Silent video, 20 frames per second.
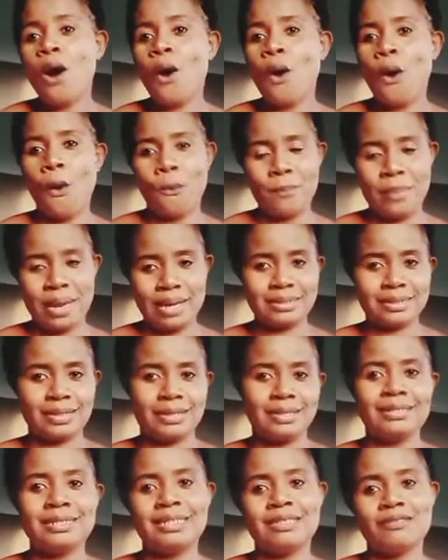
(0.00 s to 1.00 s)
Comment
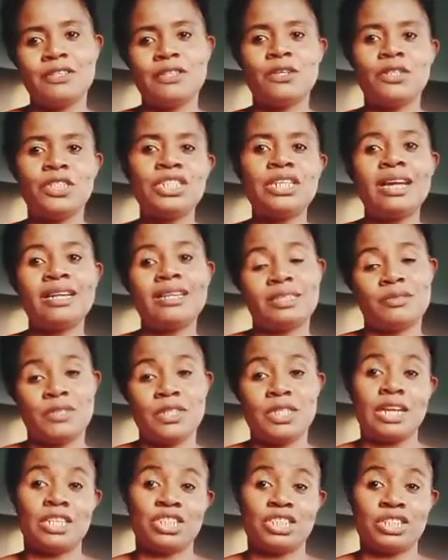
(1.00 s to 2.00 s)
on this video, share this
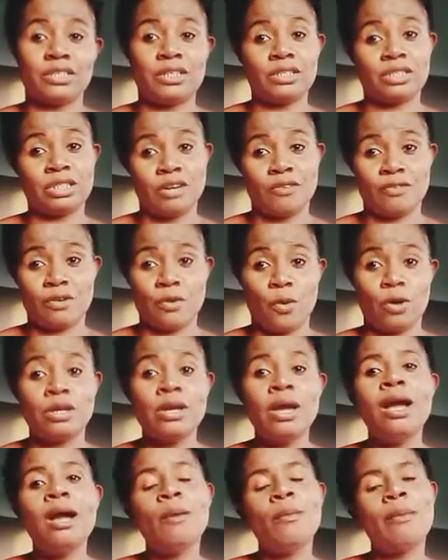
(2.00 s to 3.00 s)
video and channel to
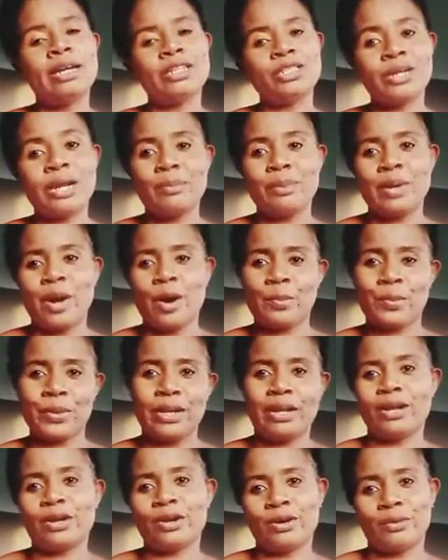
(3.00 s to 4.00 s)
everyone. We'll actually be
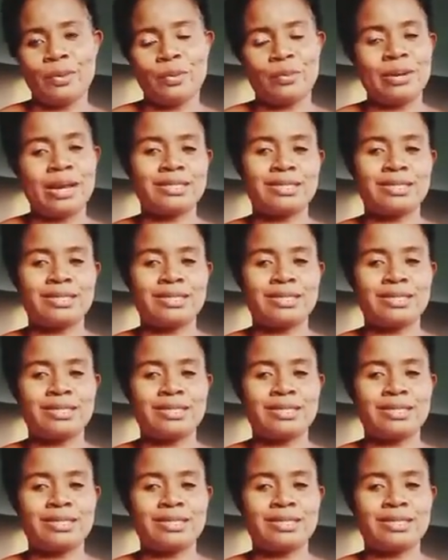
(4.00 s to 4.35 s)
helping a lot of people.